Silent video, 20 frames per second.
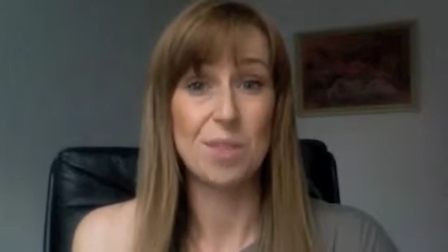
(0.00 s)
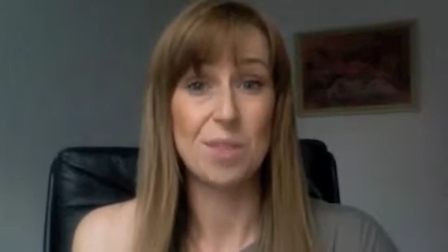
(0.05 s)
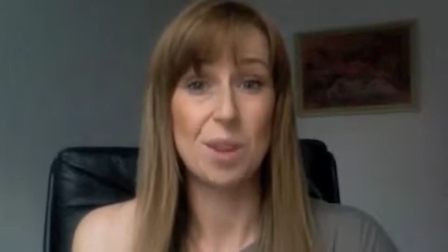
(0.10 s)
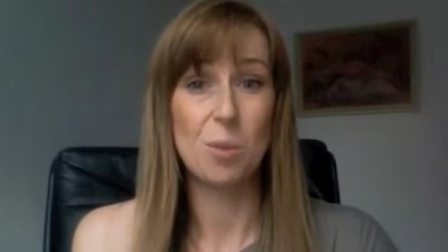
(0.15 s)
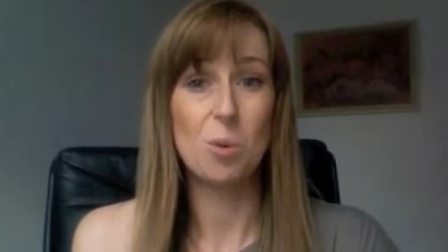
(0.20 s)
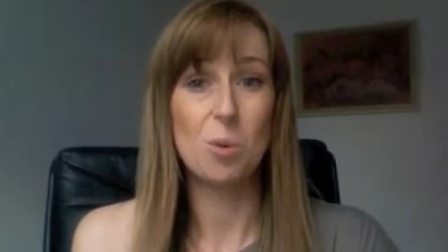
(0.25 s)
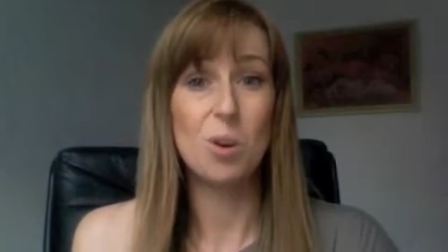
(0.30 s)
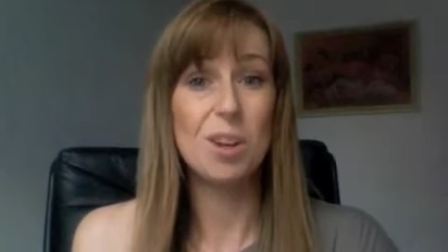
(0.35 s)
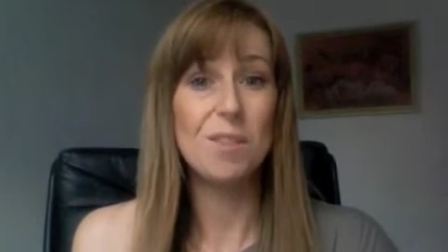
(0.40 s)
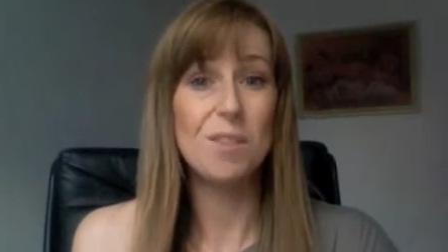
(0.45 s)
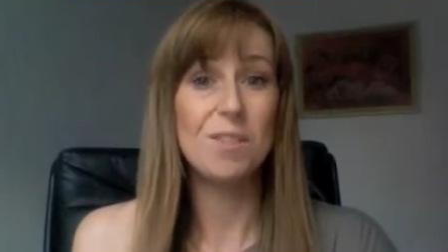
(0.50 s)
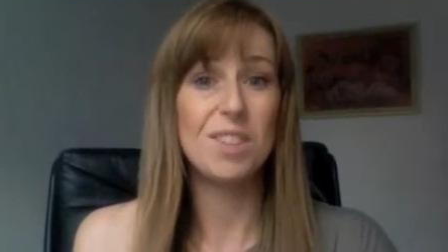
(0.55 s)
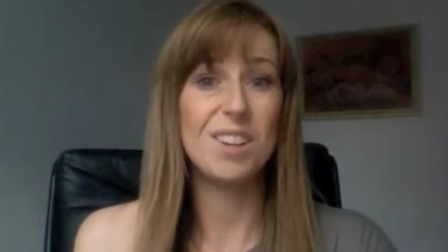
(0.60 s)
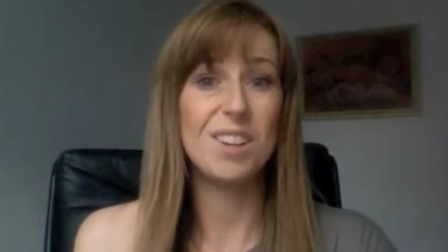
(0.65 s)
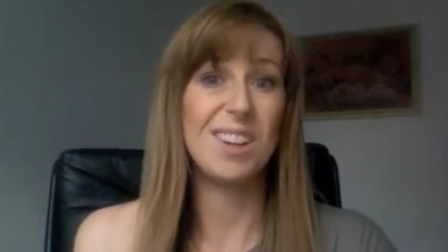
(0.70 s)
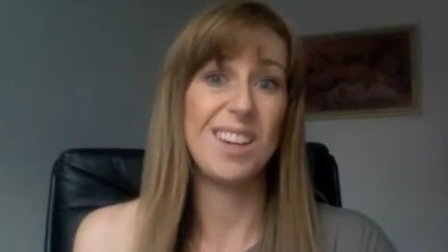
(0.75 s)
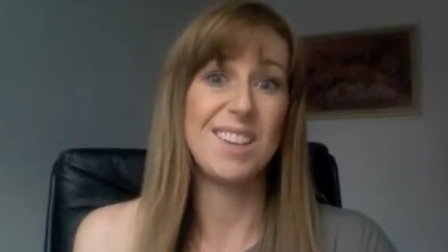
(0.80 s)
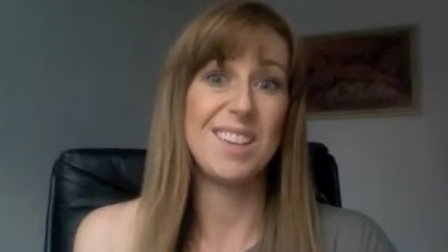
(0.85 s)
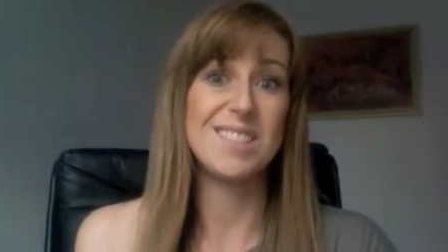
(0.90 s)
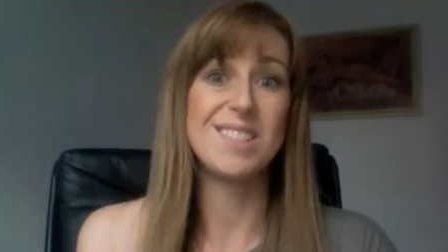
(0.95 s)
What if there
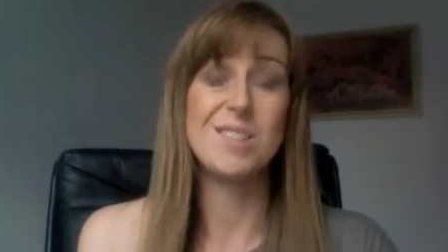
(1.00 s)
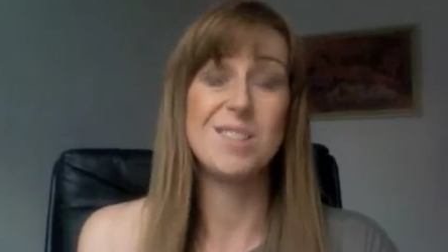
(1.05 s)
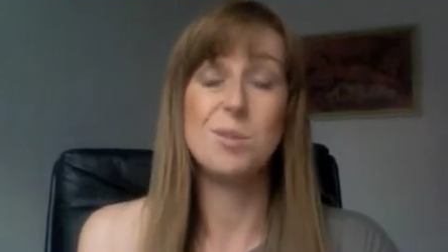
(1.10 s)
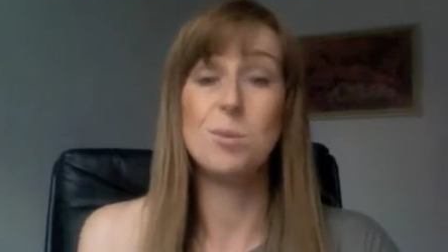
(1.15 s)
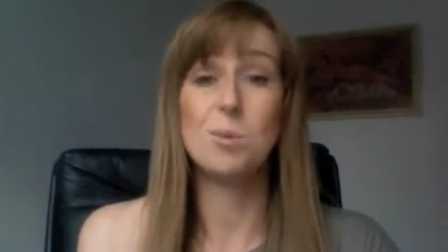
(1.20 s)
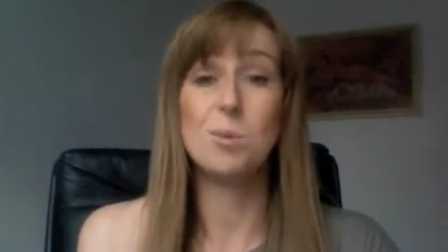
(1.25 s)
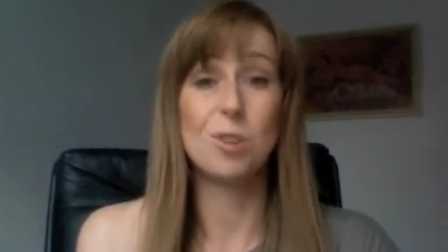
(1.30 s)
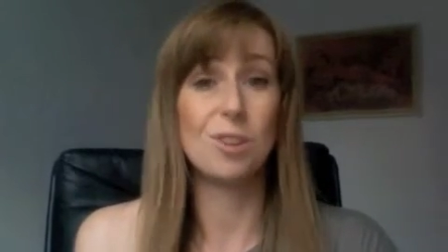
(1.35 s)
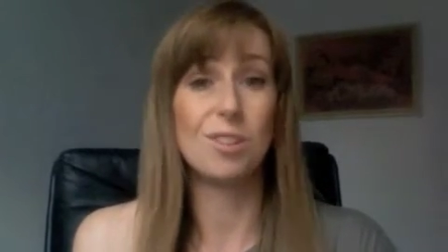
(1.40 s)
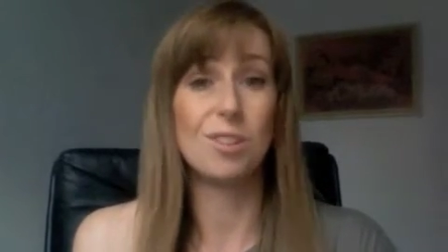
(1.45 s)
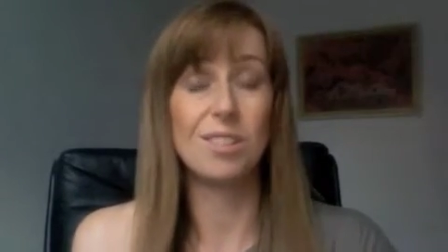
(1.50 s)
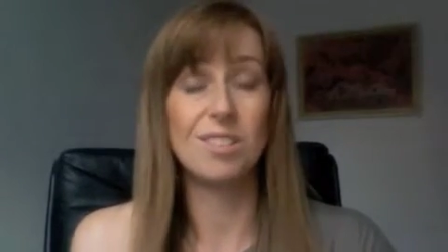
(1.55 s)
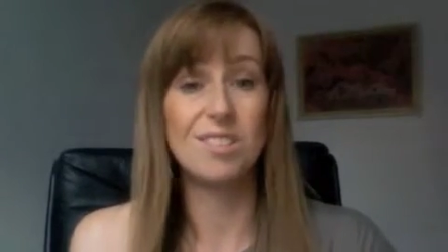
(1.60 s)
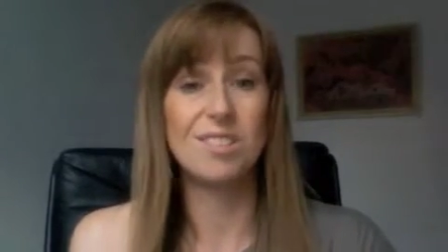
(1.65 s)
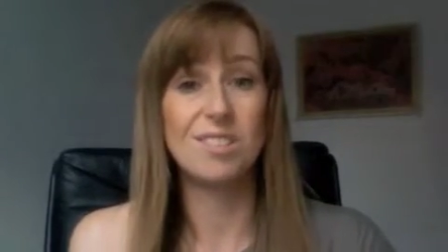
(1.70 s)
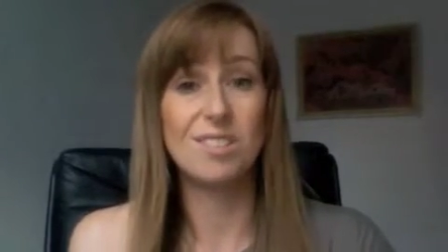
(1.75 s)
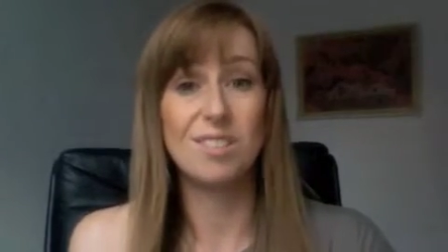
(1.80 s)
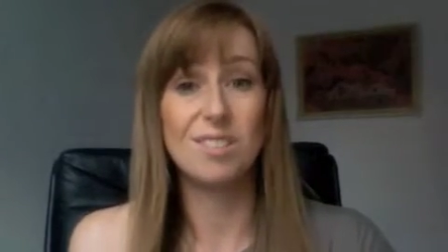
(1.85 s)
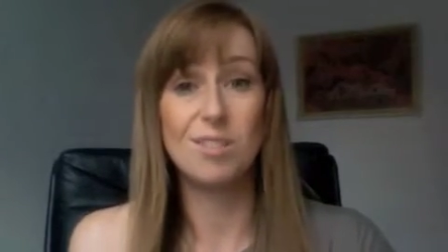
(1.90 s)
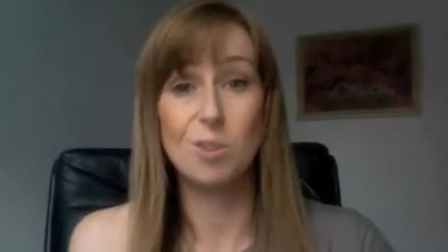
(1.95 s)
is no good,
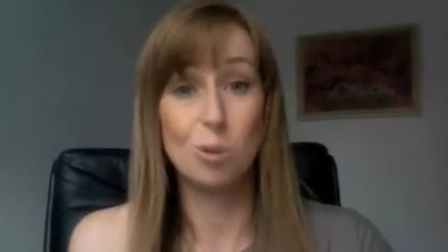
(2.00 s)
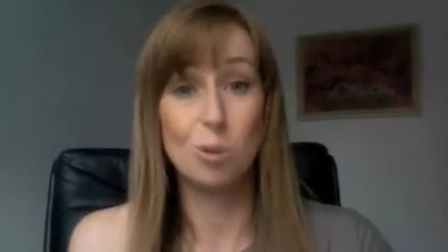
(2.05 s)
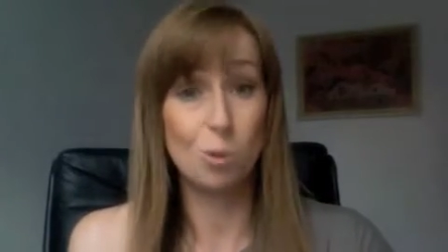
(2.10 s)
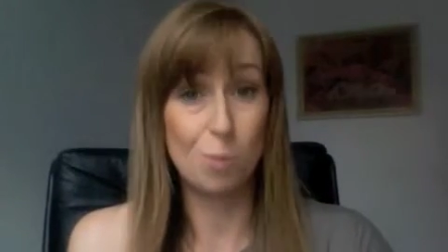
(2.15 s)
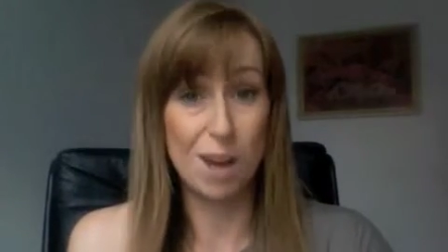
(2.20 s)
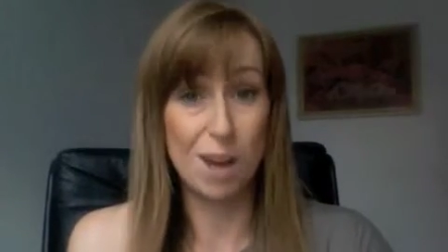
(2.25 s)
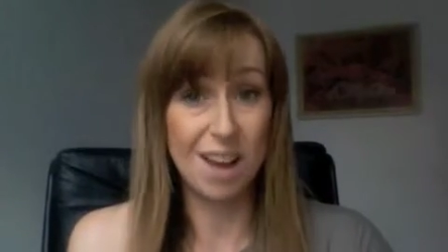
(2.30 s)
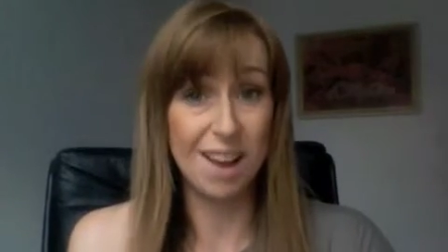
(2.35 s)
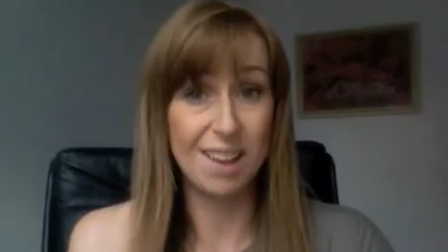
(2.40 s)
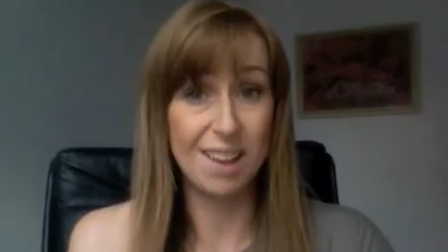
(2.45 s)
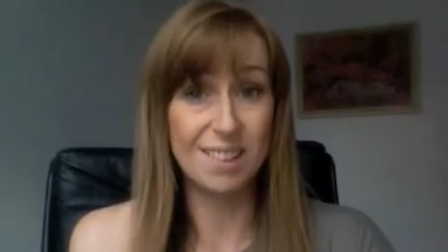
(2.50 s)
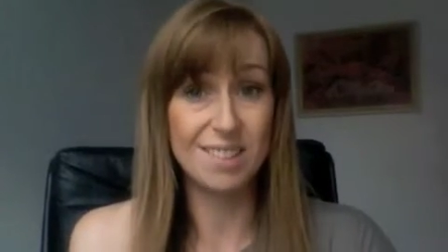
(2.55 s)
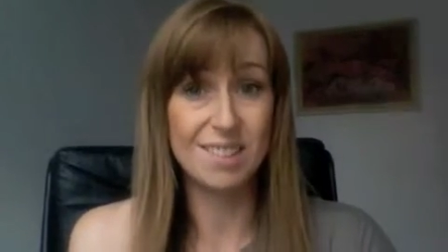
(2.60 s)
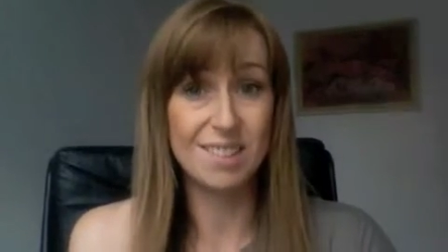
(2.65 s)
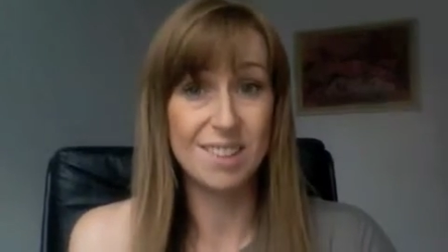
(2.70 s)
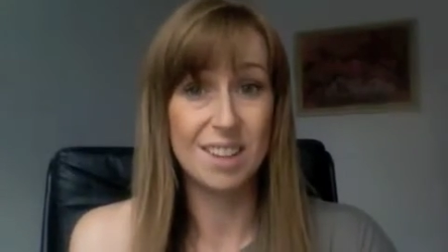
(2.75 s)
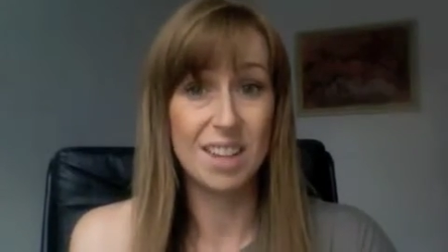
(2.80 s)
no bad?